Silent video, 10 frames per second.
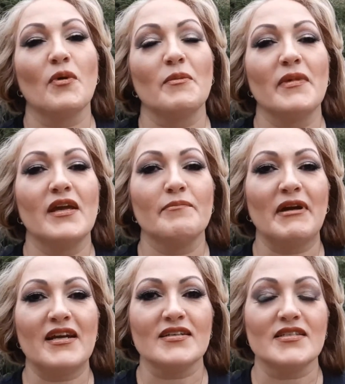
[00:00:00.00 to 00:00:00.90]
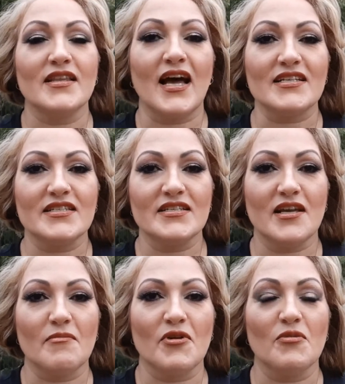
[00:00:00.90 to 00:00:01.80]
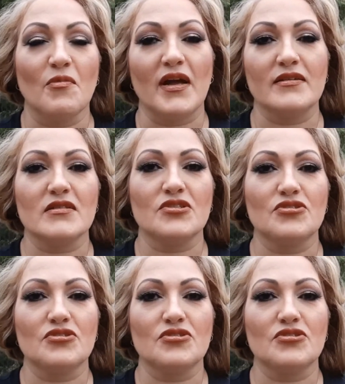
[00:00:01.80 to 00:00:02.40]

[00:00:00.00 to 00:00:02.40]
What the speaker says: when me and my cousin last December went